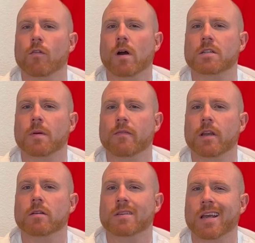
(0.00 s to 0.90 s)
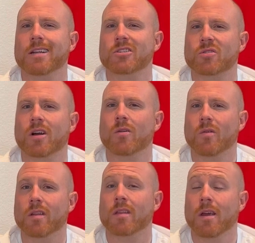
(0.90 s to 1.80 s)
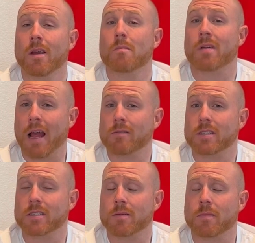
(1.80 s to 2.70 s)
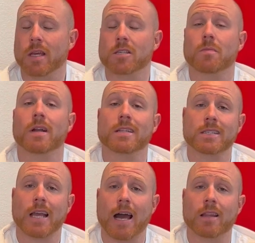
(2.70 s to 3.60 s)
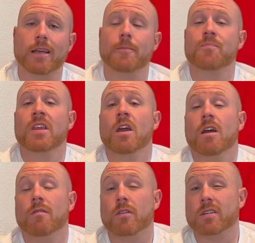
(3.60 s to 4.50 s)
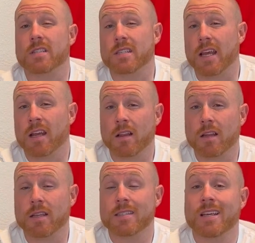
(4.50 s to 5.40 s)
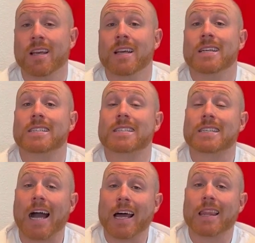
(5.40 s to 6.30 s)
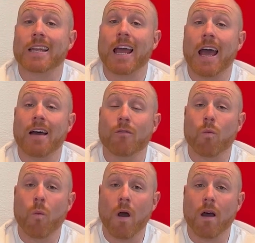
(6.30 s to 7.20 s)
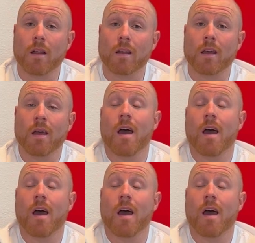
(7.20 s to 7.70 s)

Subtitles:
you watch my videos, I kind of struggle with pronouncing some things, but it's Scotland versus England. Scotland have won